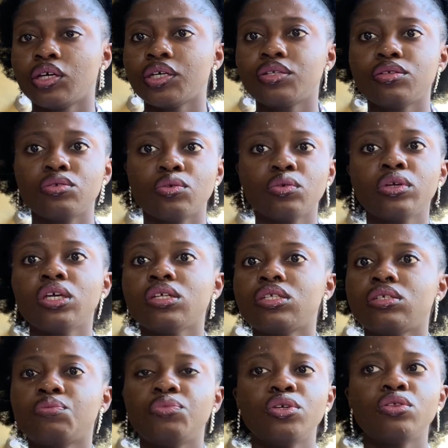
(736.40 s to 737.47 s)
It is okay
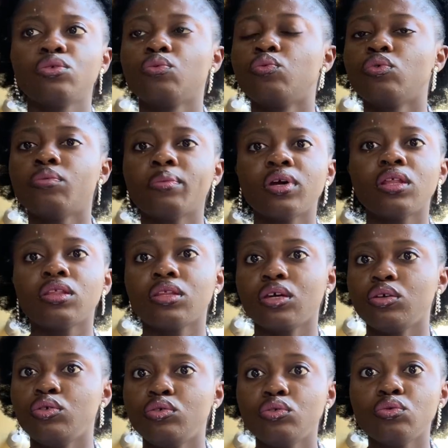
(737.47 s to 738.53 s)
to be the woman that
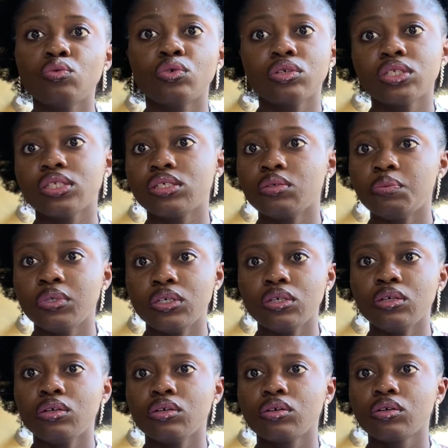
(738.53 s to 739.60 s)
you want to
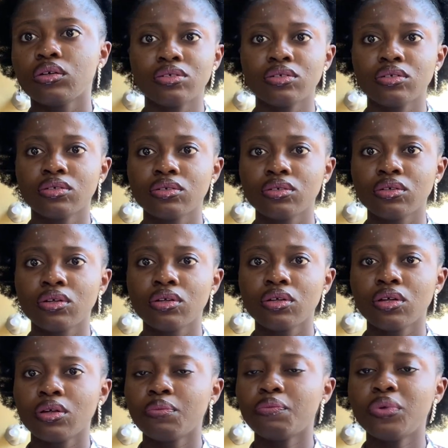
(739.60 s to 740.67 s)

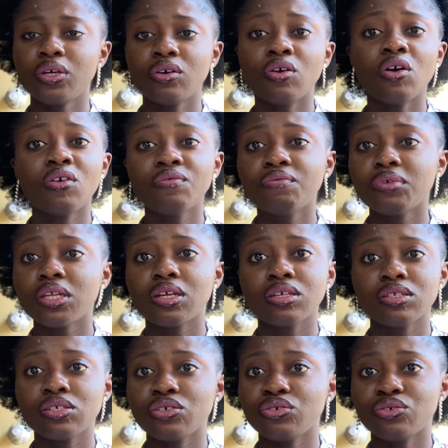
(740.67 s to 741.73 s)
be. Be
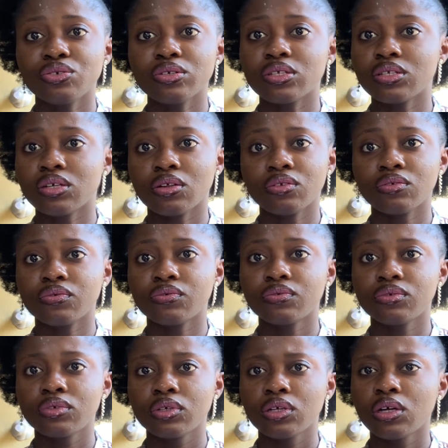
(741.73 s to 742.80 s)
confident in yourself.
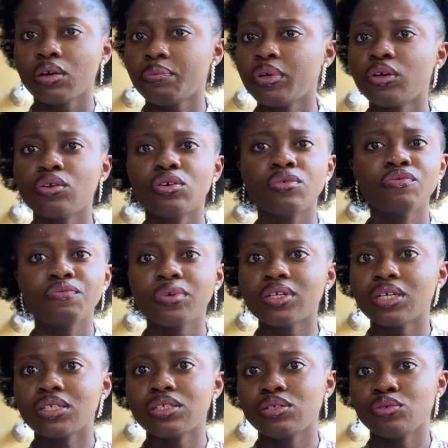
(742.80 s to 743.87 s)
Be
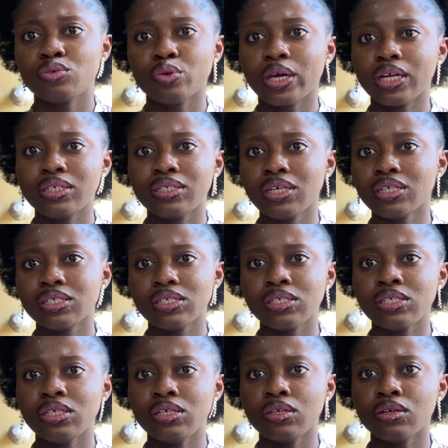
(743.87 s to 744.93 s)
confident in your
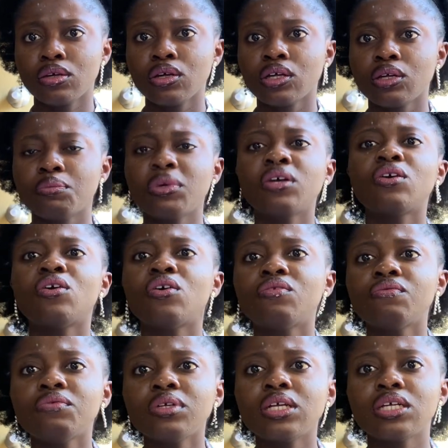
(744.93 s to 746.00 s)
identity. Be
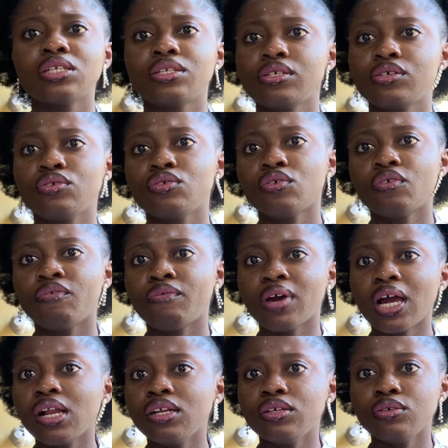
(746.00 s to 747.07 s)
confident in your
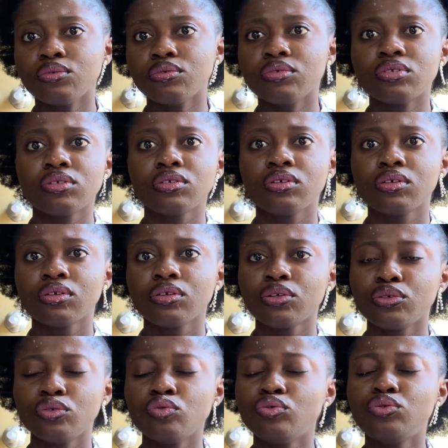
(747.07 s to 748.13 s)
values.
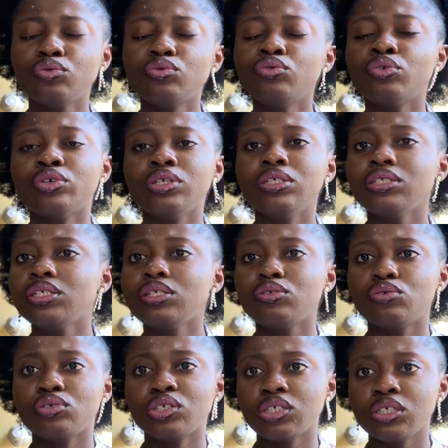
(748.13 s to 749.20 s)
You do not need
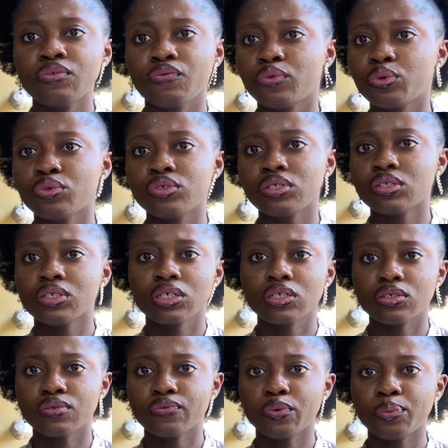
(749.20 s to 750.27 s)
to shift those
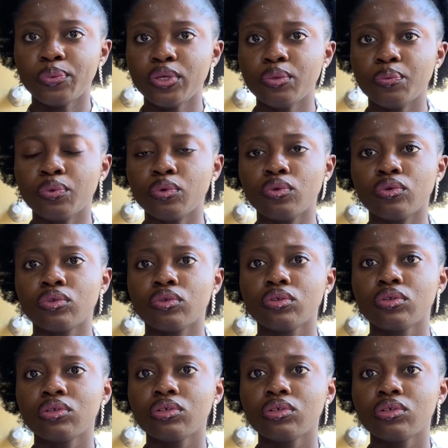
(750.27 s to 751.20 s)
things for people,